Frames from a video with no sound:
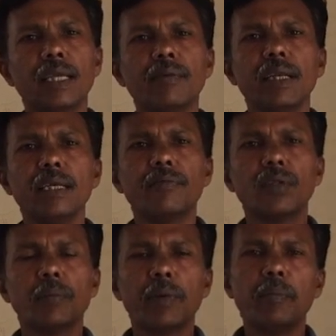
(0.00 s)
given it
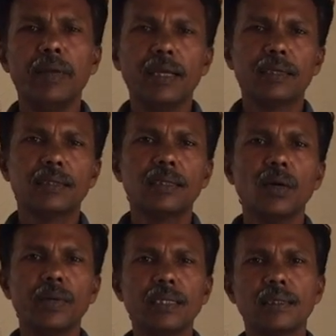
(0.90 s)
for the public
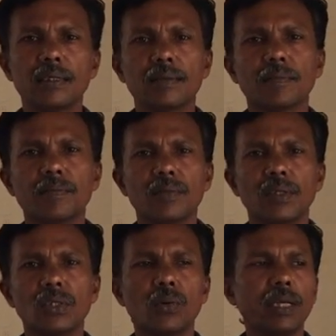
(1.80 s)
service.
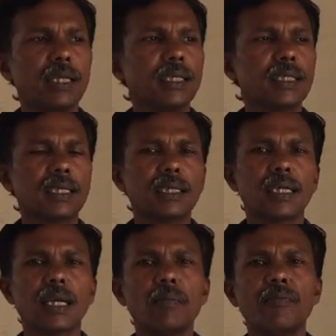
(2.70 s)
So it has
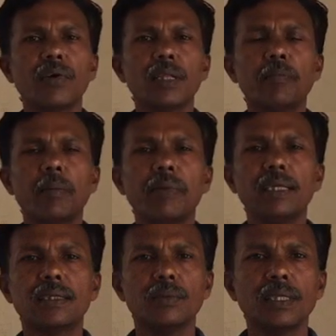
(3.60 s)
come for the
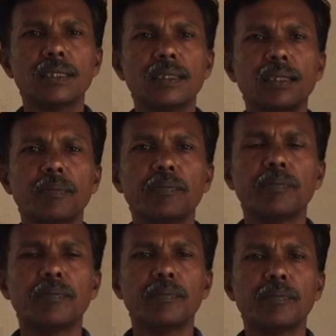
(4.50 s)
public service. The
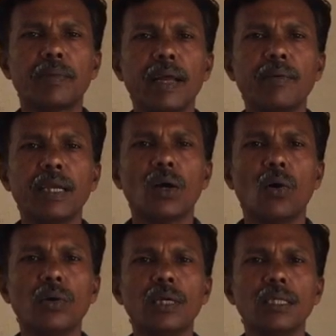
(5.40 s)
private
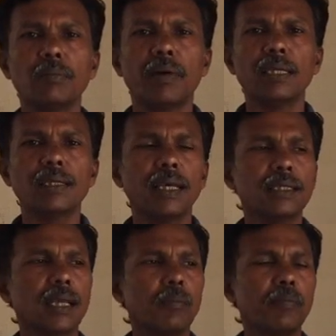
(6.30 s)
owner's bus
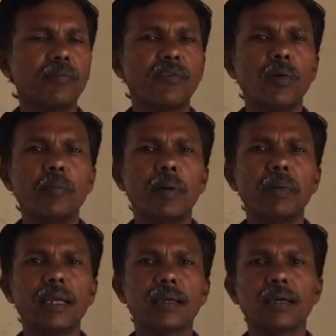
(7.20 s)
has come for
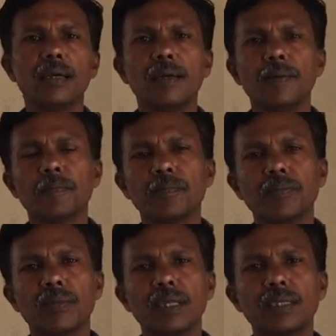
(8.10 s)
public
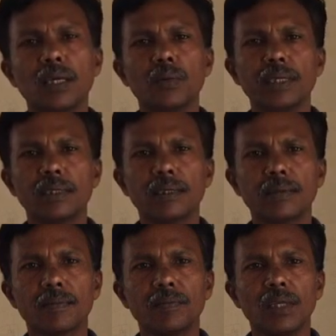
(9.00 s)
service.
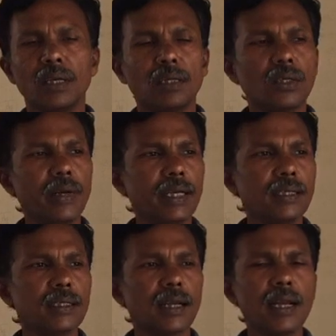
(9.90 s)
So it
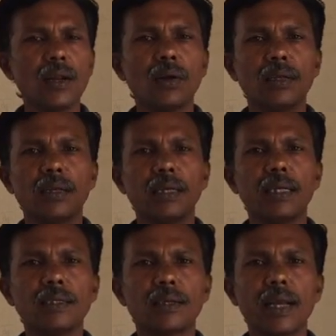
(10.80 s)
is
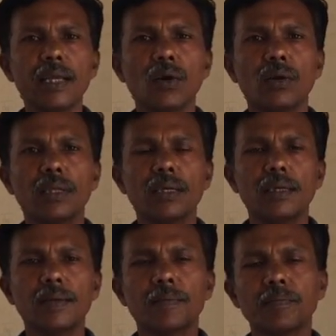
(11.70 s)
running on the
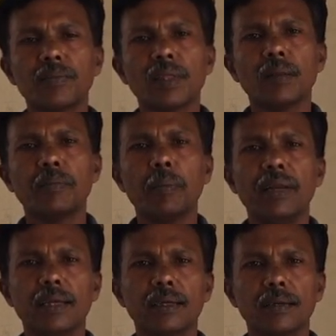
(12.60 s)

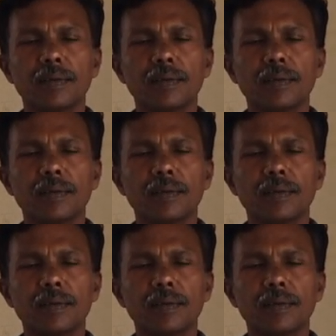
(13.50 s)
public.